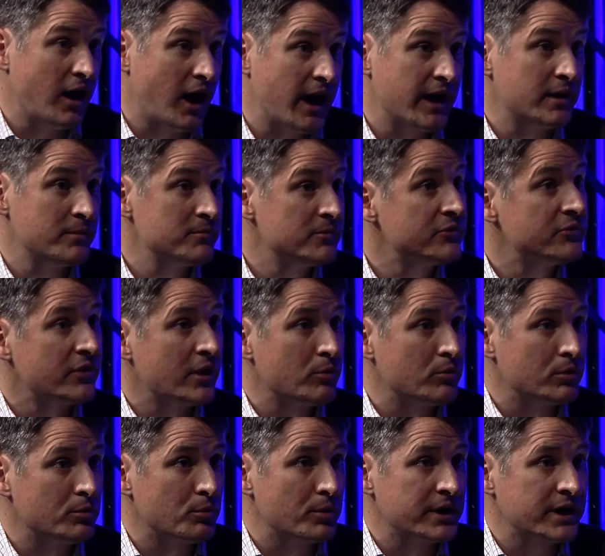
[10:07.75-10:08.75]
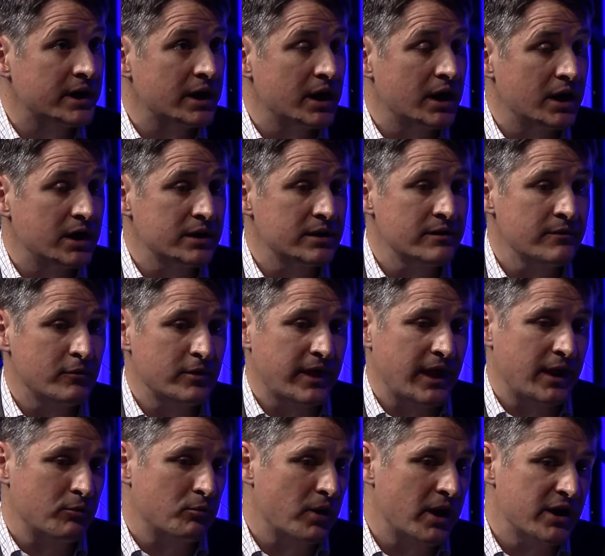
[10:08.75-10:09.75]
items that we're working on
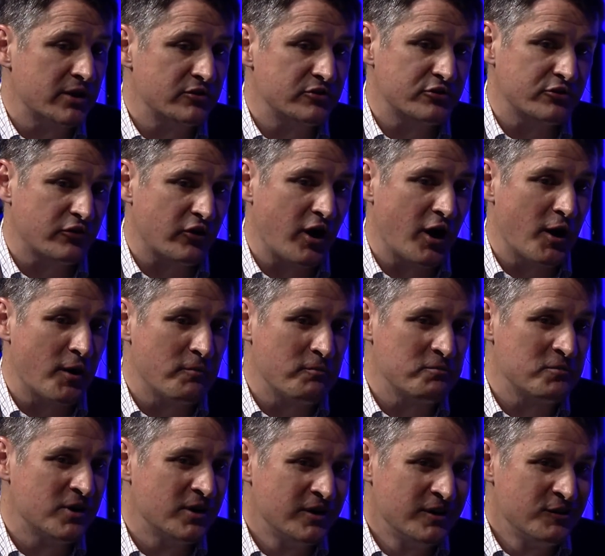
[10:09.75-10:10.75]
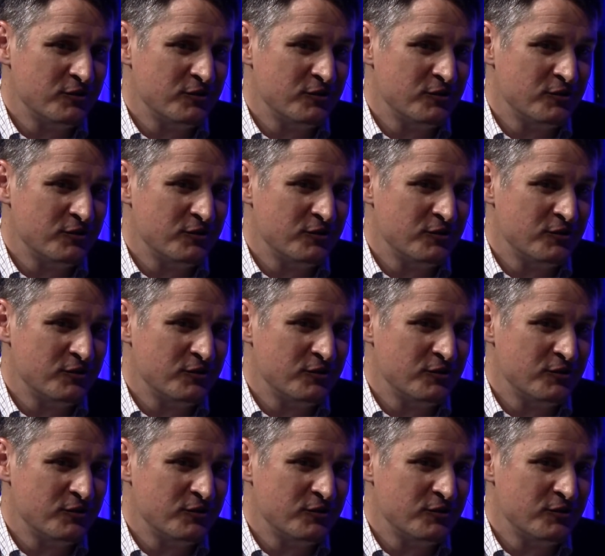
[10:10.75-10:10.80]
that range from